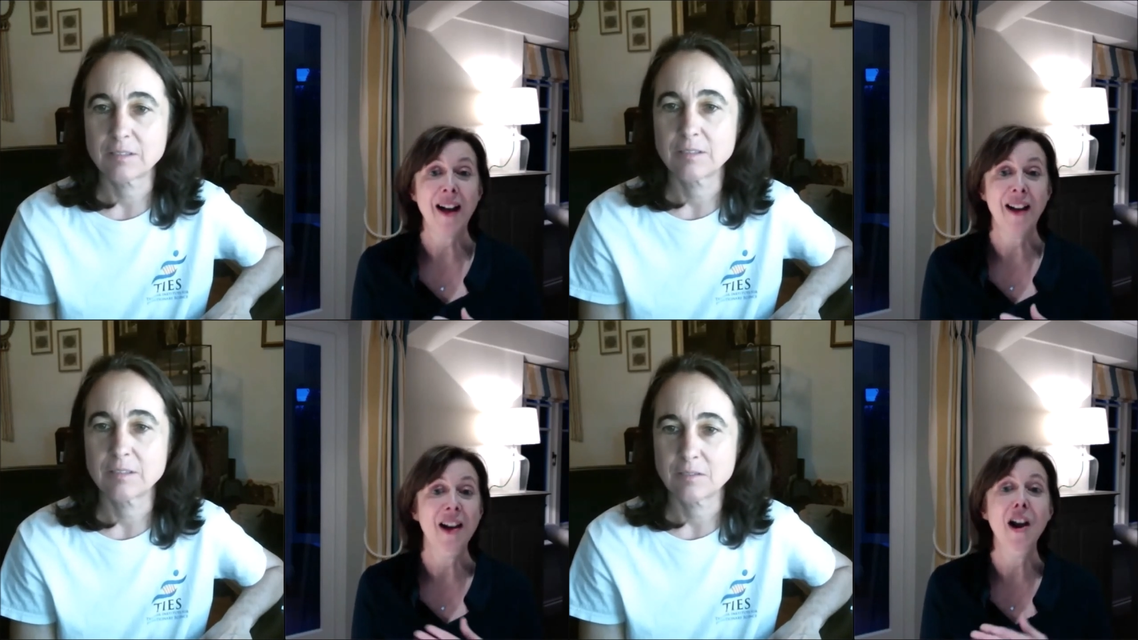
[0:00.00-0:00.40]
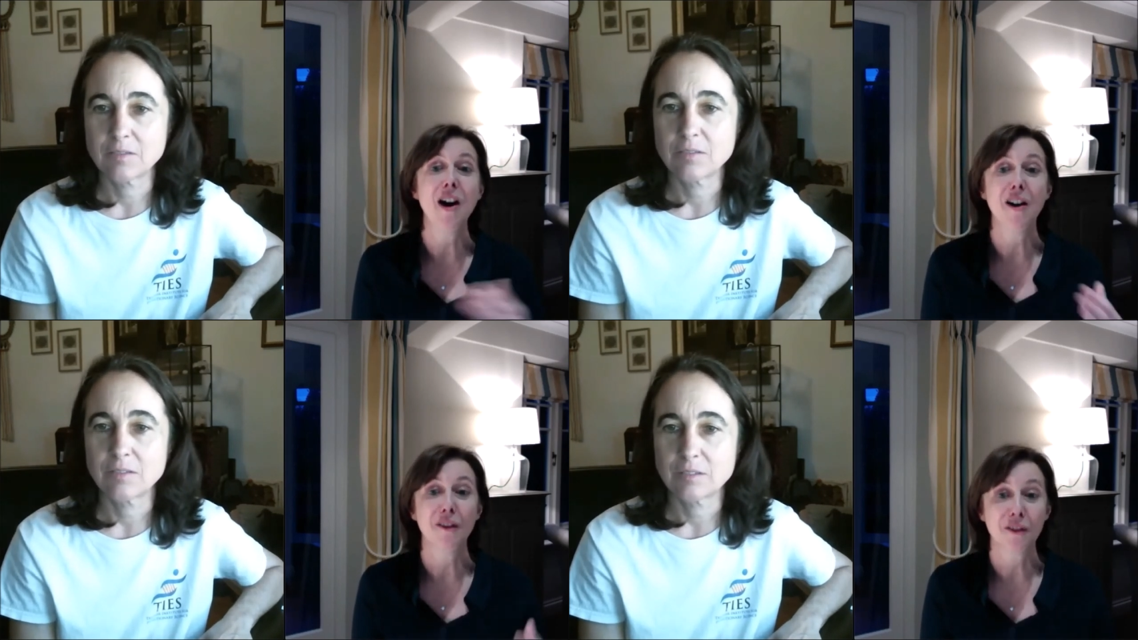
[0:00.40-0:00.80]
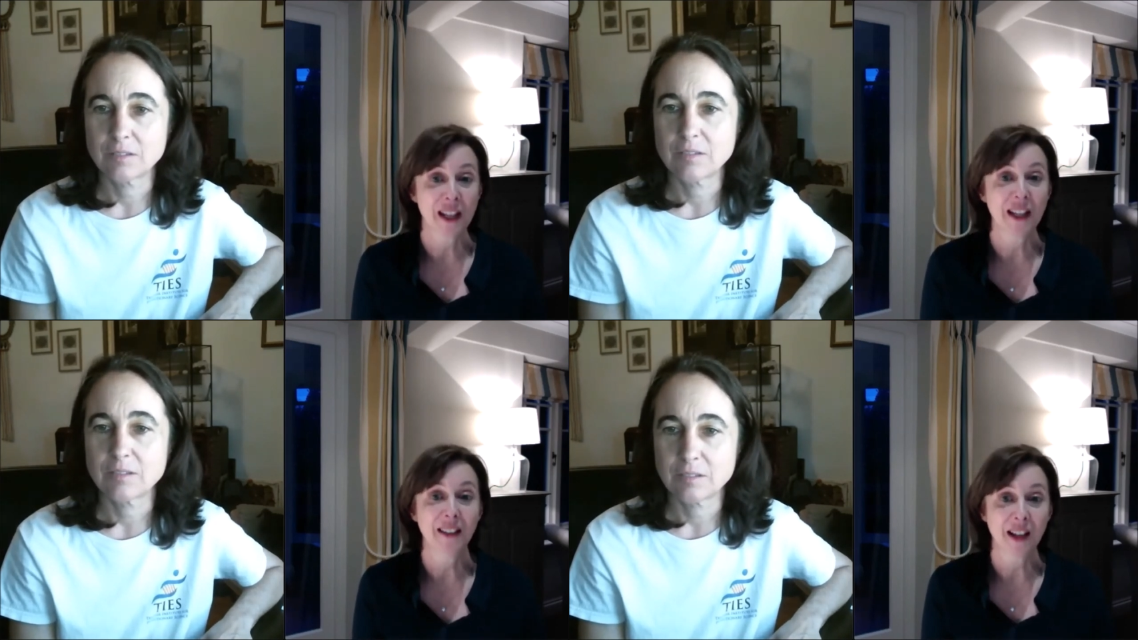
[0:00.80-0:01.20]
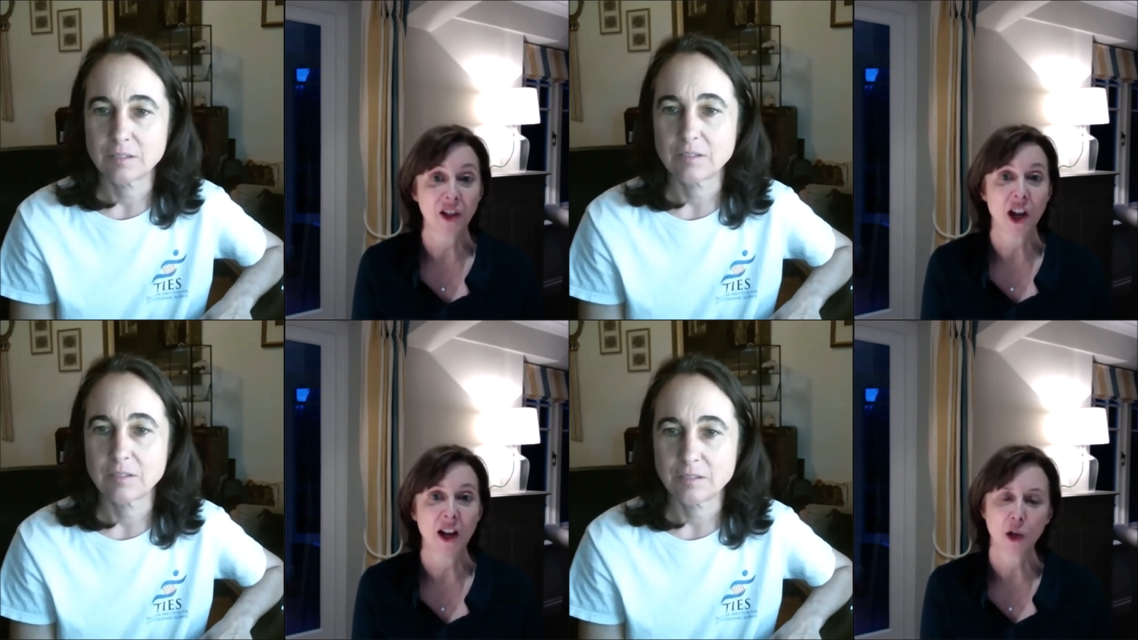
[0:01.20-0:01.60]
Speaker 1: love taking that
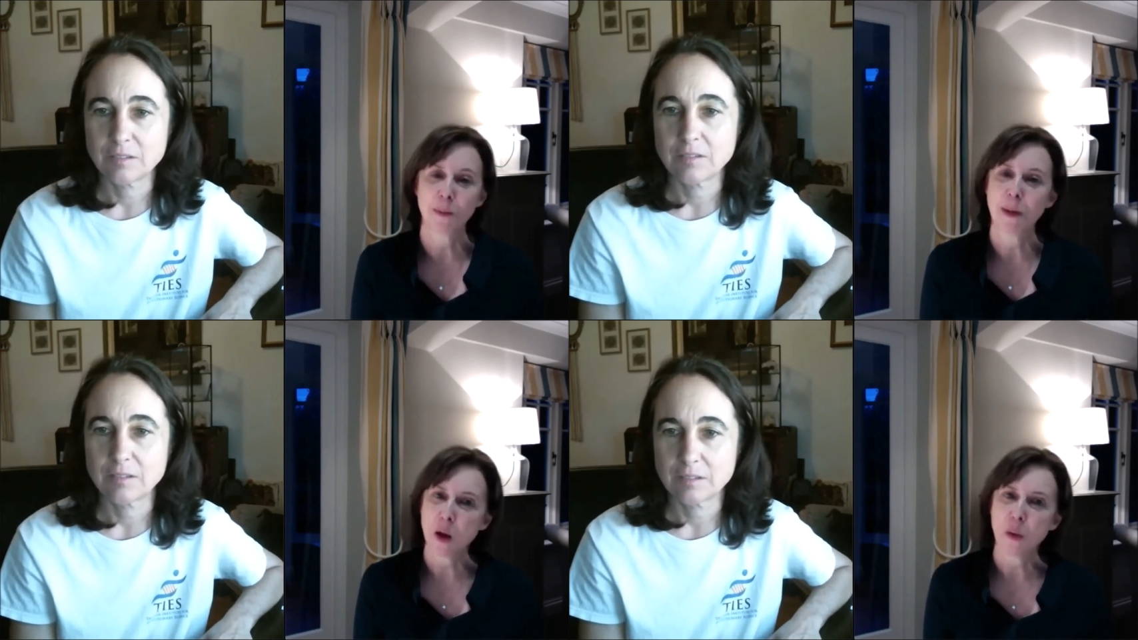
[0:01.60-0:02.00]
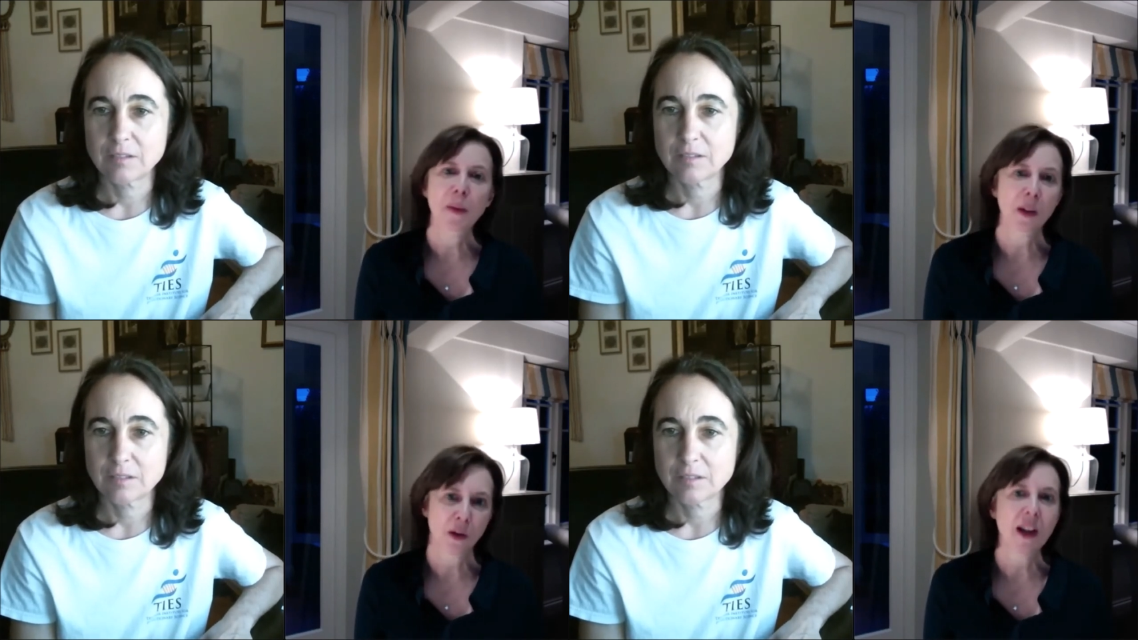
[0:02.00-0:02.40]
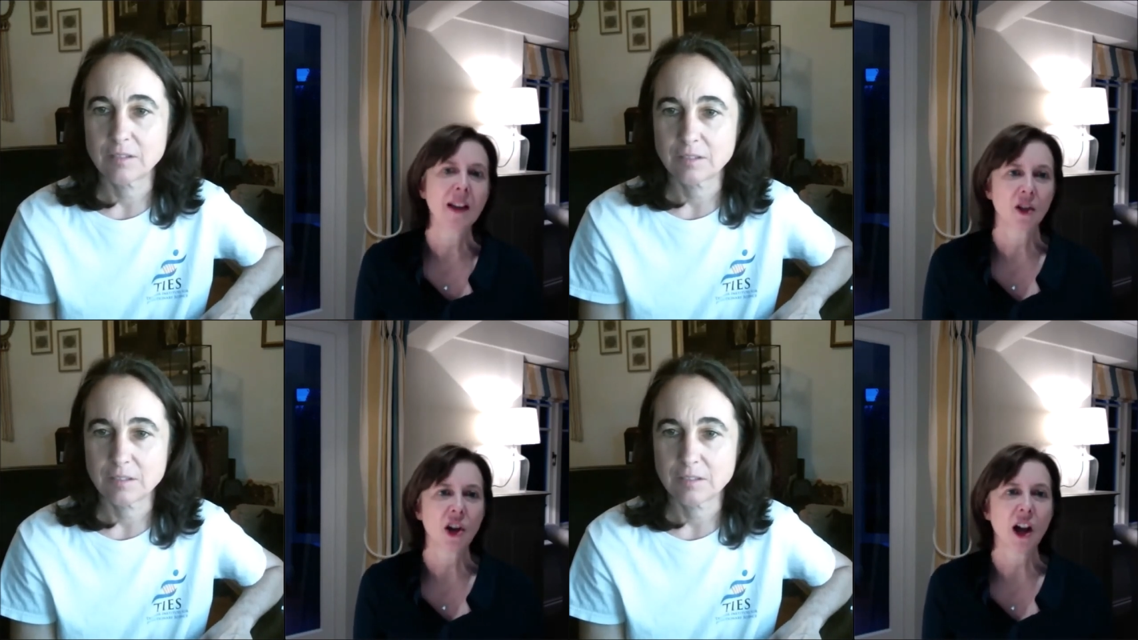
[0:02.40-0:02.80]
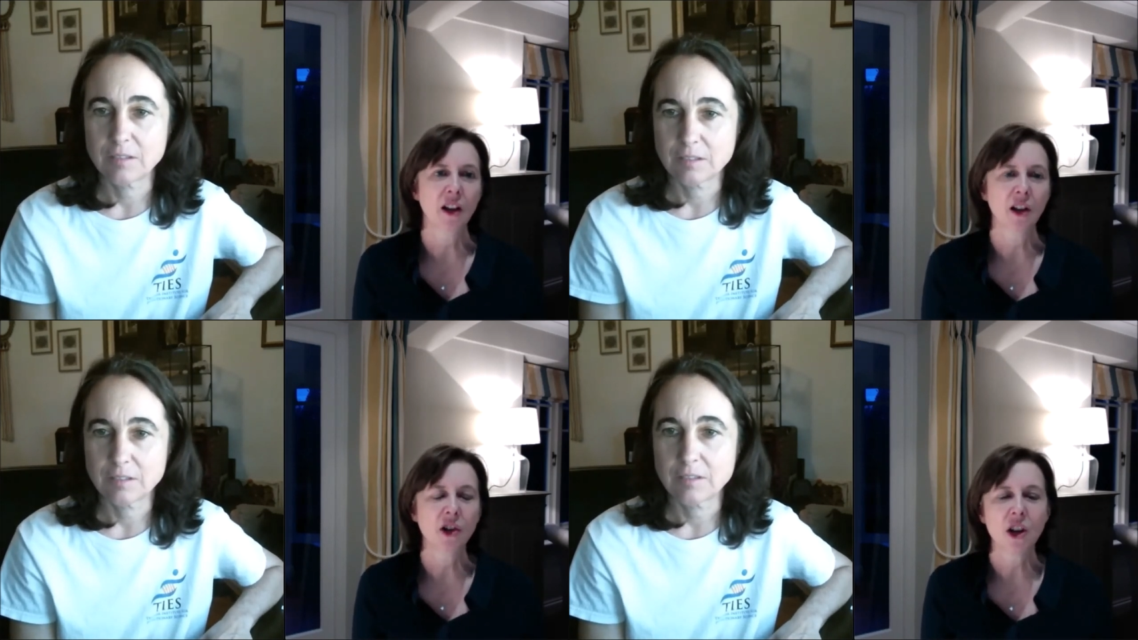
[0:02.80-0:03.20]
challenge. Biomimicry is a challenge